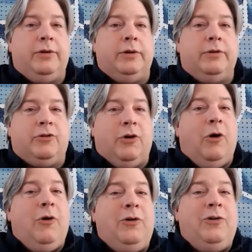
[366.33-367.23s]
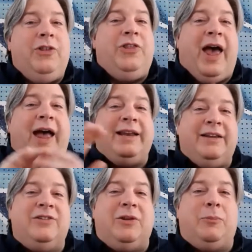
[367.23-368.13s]
So that
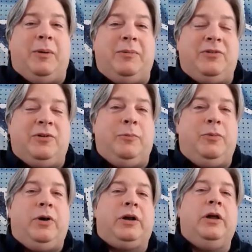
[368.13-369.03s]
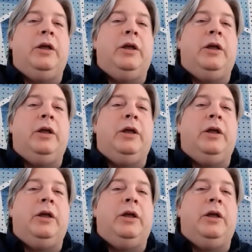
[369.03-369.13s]
is the premise of the book.